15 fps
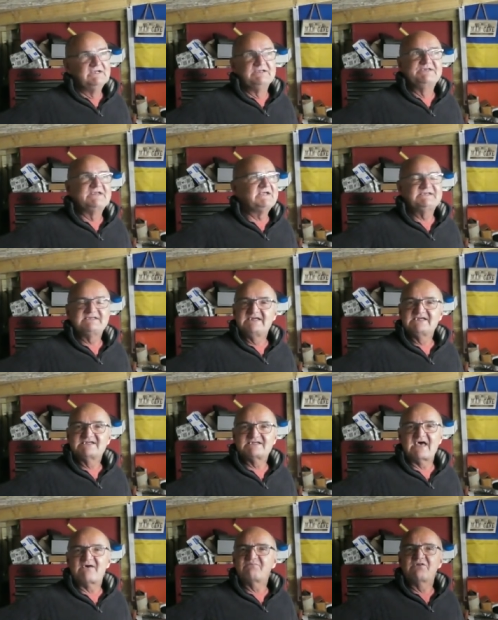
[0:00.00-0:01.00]

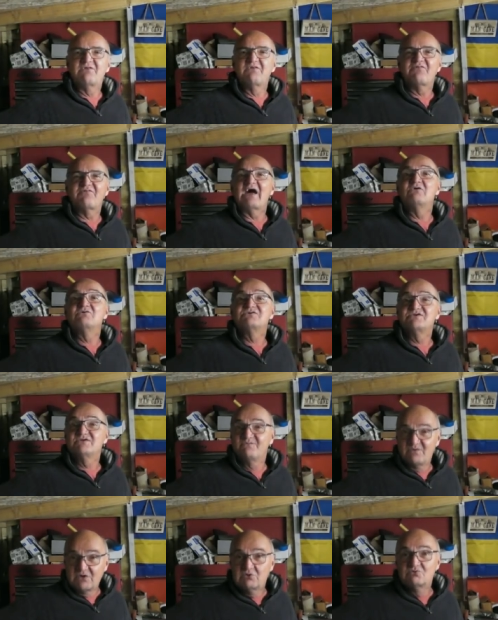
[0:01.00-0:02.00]

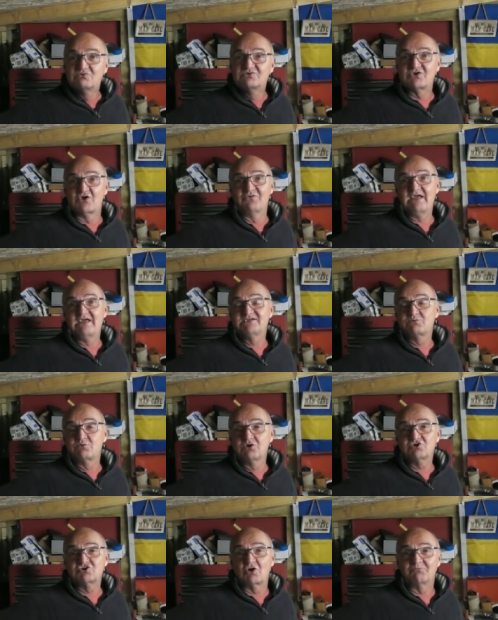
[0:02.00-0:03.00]
97,000 views on the Ade's
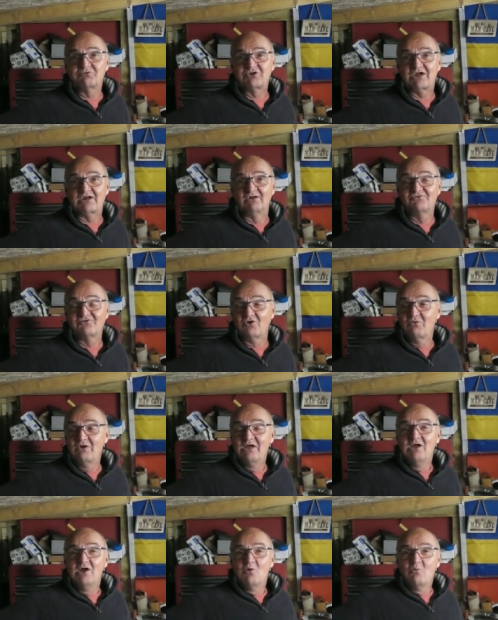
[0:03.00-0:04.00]
Workshop channel. So
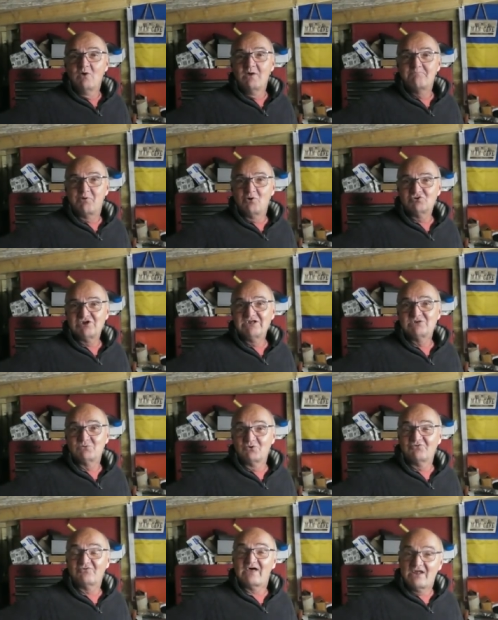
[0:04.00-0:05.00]
we're pushing
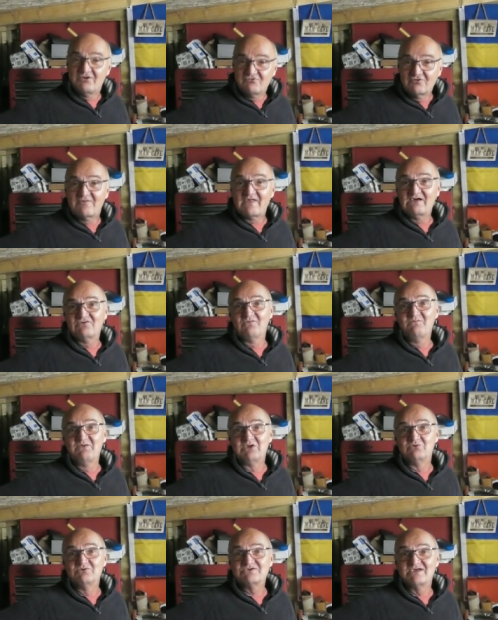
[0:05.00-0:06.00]
towards 100,000
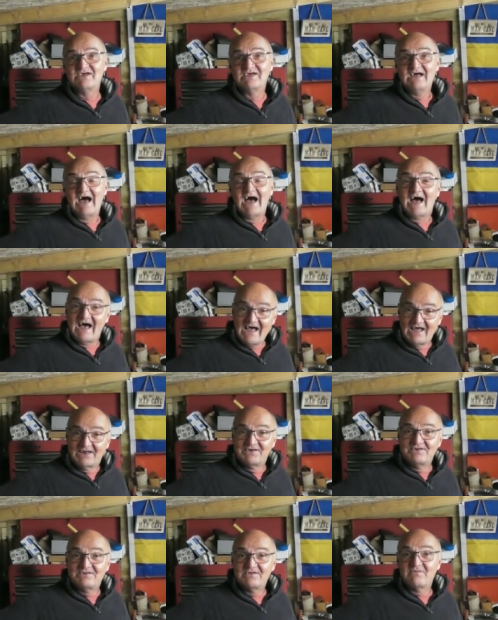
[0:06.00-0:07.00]
views
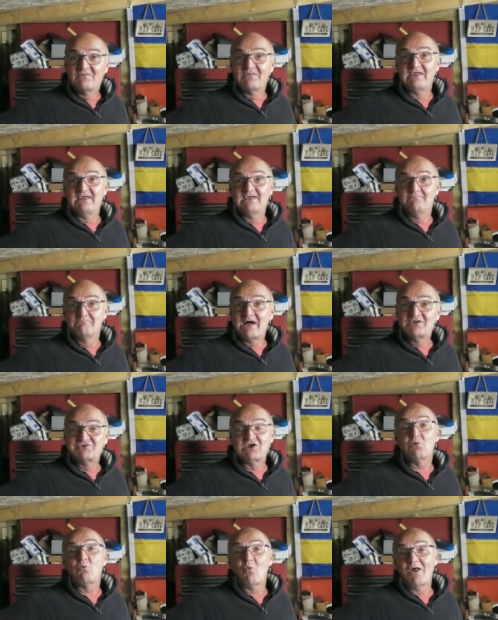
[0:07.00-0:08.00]
and the
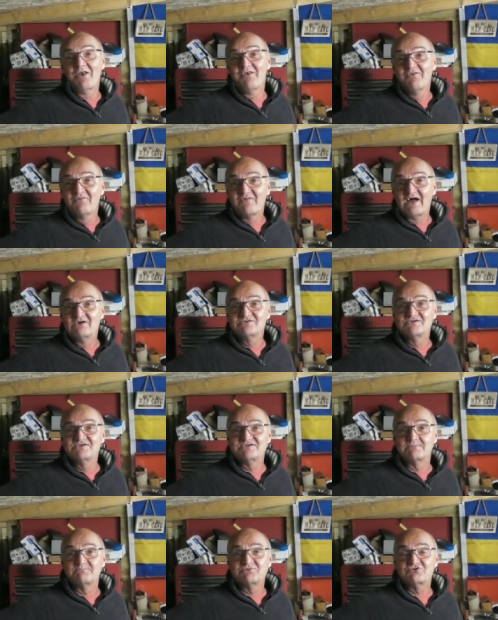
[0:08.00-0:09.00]
magic 1,000
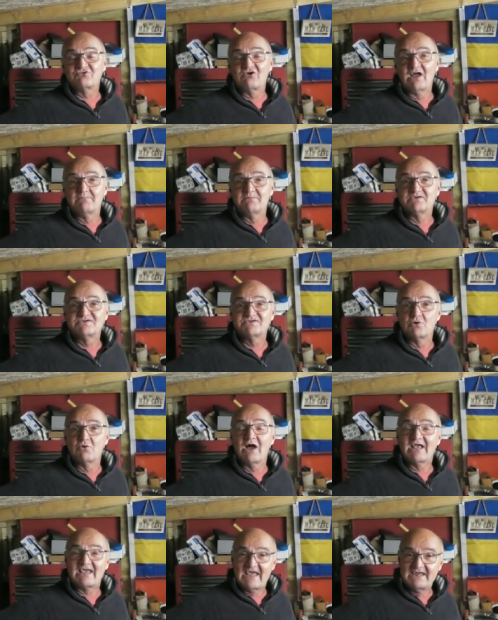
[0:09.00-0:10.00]
subscribers. So
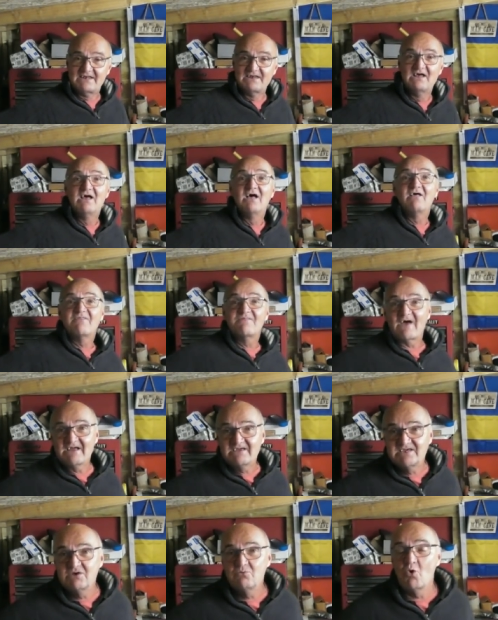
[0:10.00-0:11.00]
again,
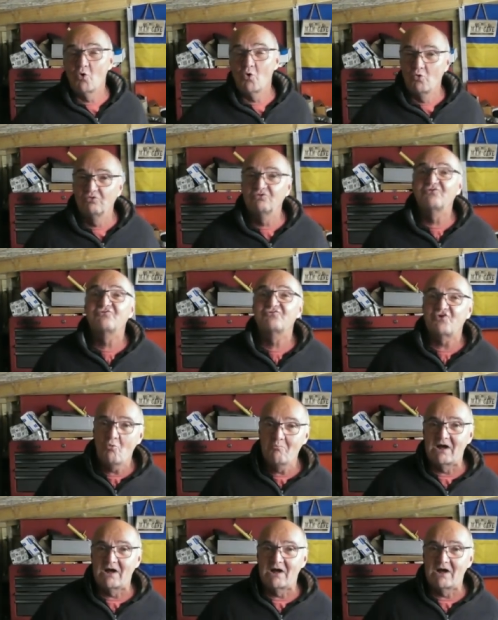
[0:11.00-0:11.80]
thank you all so